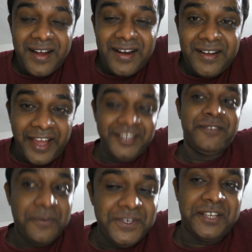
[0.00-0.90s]

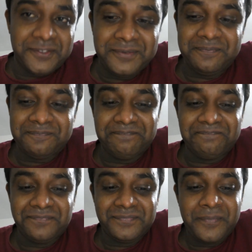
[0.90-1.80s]
1950s.
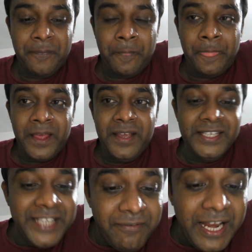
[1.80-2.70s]
It
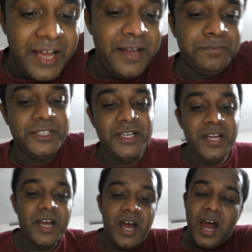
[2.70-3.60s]
developed
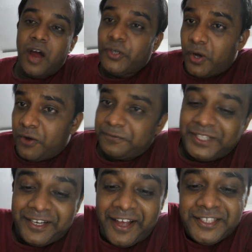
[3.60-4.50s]
out of
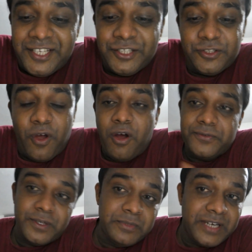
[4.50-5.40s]
the writings of
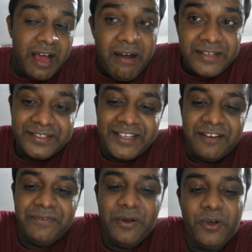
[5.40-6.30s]
some classical
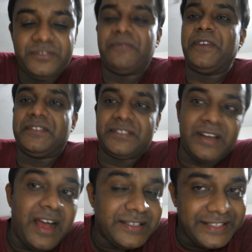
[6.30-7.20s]
philosophers,
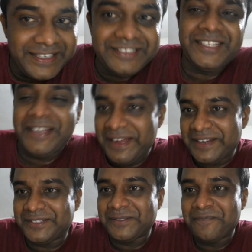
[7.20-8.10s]
classical
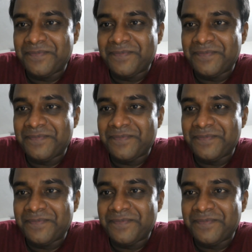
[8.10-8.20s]
thinkers,